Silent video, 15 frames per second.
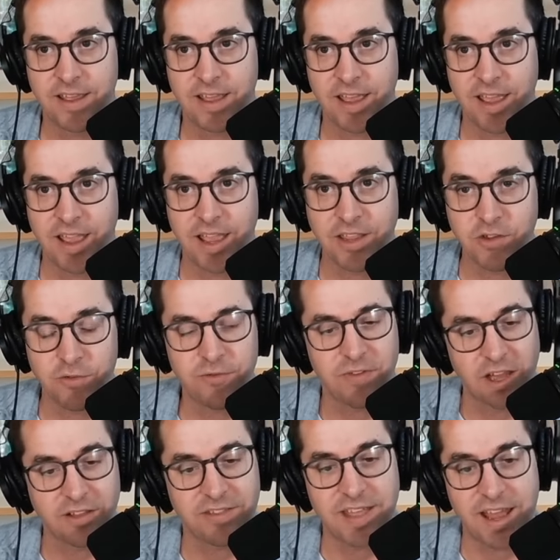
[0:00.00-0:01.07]
and you
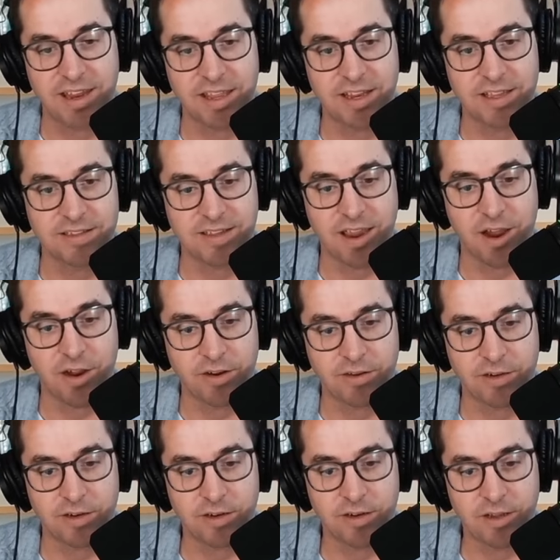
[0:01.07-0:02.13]
felt that in his
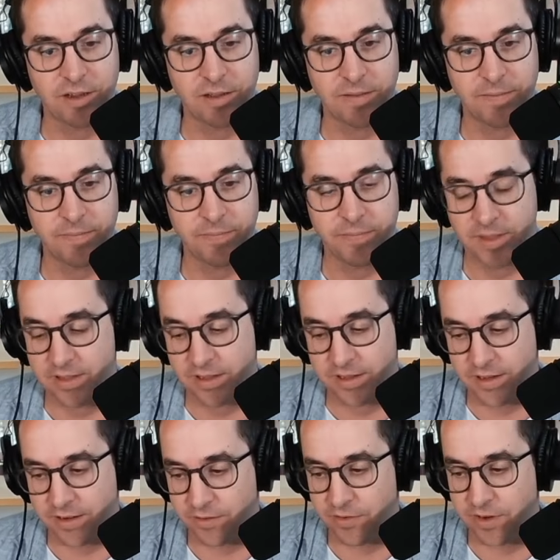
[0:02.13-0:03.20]
character. I think he did
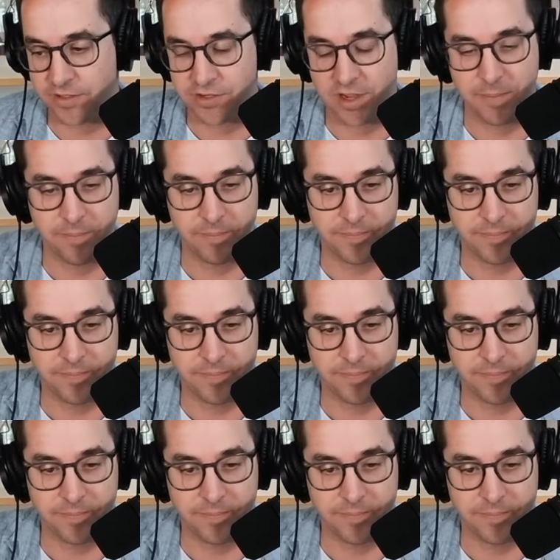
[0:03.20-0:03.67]
yeah. a great job.